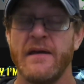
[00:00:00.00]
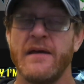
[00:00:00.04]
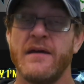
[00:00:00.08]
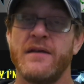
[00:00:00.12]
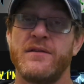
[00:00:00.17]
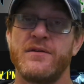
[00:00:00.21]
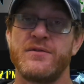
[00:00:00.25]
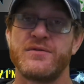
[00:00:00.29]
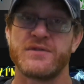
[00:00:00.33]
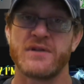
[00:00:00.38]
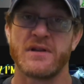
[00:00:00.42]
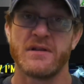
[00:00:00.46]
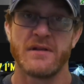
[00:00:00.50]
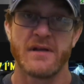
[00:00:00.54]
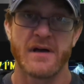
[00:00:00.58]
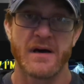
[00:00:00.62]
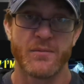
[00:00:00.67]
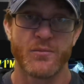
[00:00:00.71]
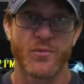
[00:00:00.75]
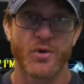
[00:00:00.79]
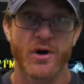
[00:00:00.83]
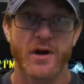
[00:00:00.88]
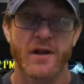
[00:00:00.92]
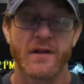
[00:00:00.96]
There's a lot
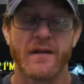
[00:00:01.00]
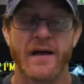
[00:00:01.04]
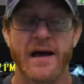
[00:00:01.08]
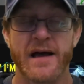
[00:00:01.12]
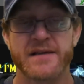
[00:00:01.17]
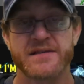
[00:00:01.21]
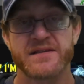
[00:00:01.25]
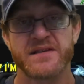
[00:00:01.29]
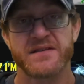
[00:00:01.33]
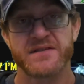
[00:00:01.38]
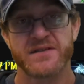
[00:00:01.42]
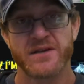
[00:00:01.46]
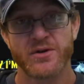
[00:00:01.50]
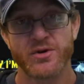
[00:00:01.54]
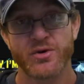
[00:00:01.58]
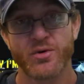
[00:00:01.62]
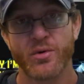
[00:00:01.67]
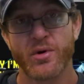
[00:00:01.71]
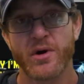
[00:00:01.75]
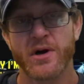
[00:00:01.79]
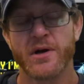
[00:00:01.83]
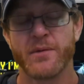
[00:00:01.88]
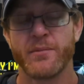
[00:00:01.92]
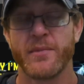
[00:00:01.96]
more classes and
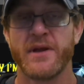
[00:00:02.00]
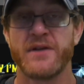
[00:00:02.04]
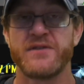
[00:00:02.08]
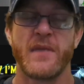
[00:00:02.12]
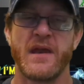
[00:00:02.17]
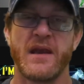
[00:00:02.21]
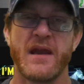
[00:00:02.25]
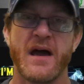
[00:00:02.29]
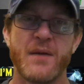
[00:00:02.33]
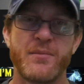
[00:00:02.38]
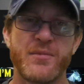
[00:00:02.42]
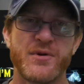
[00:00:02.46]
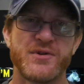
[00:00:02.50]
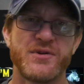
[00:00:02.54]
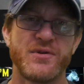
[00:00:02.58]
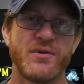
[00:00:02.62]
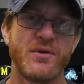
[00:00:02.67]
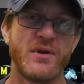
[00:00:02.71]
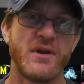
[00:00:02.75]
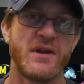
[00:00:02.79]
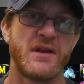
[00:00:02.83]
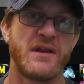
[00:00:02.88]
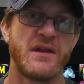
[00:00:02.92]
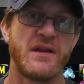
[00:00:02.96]
tournaments and
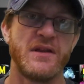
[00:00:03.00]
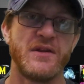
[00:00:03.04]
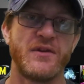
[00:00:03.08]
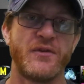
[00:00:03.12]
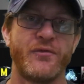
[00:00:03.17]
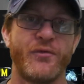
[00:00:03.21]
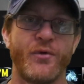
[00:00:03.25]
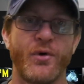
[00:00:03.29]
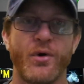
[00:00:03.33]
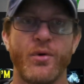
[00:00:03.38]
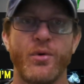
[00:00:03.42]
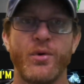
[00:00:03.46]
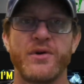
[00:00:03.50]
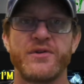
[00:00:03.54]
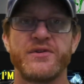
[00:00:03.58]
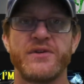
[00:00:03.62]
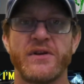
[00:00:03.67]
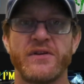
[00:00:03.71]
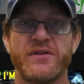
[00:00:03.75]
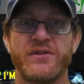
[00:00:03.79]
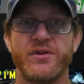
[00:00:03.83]
opportunities for horses